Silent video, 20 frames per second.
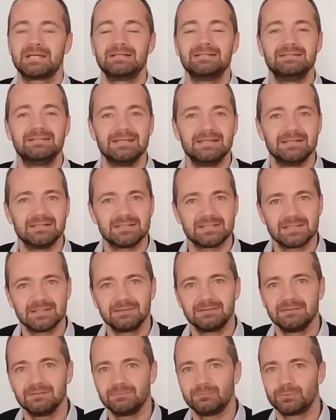the
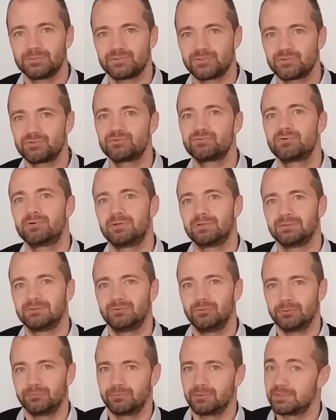incentive was strong
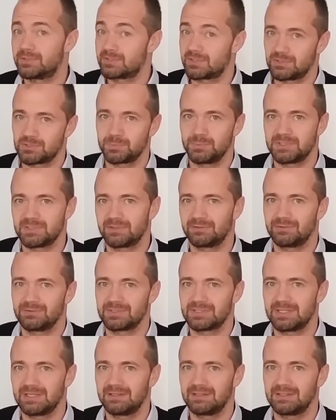to avoid such
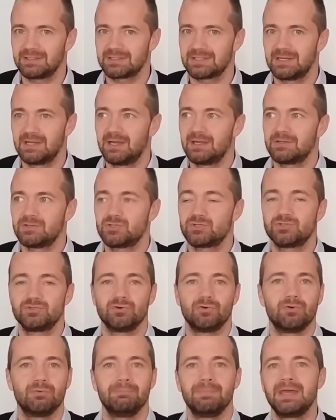misunderstandings.
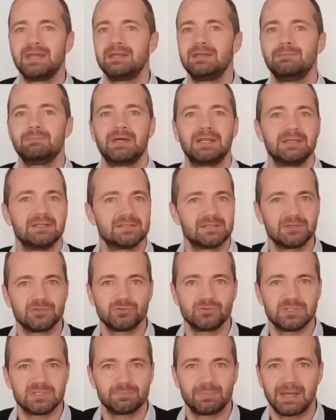So many, many
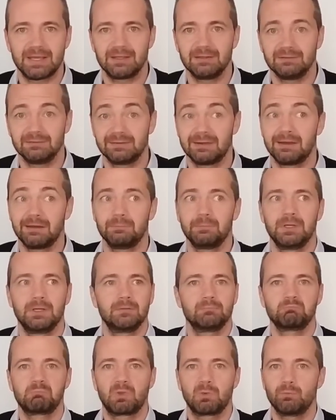centuries back in time,
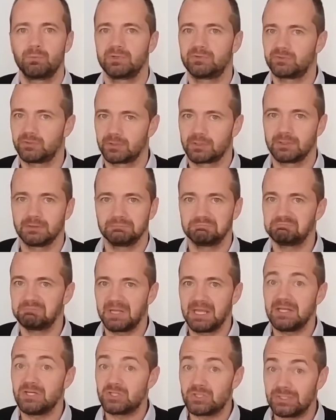we're talking
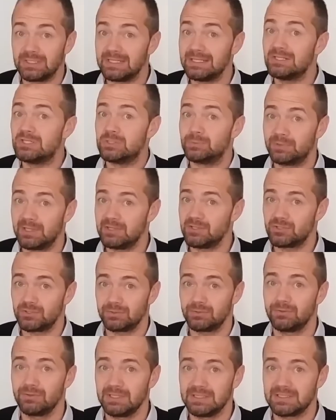ancient Egypt,
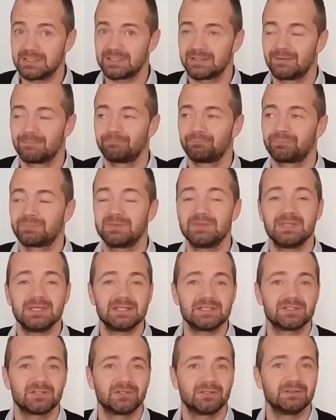ancient Greece, they
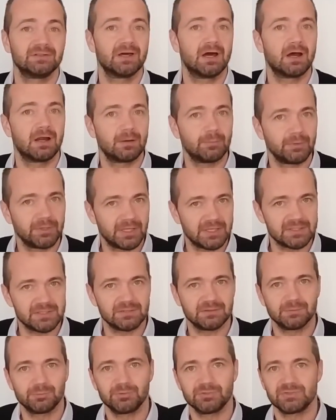started
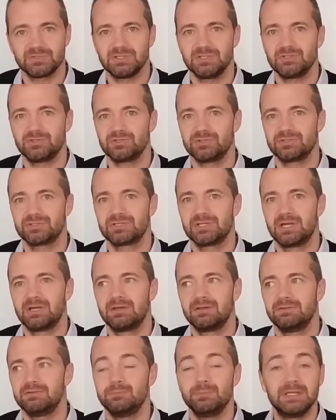harmonizing the procedures,
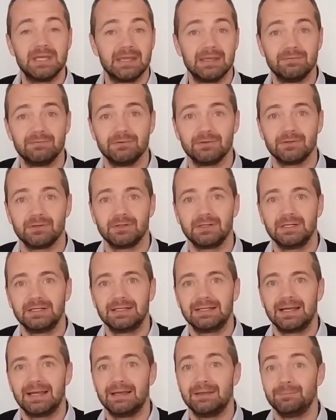the behavior,
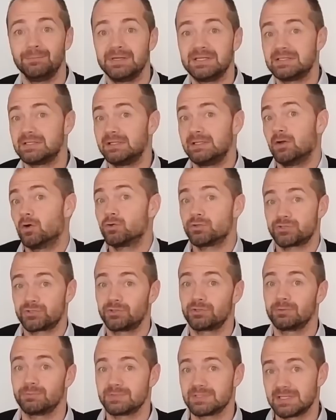and basically all
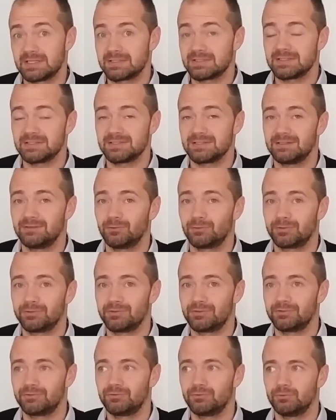circumstances in
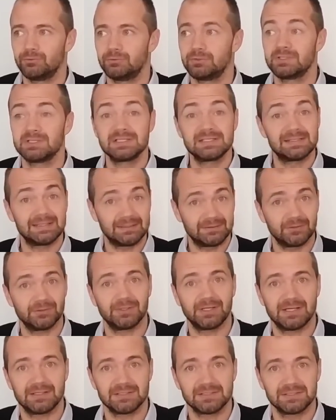order to
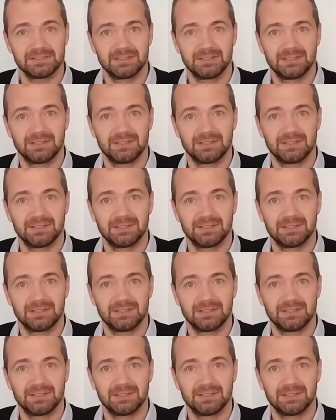standardize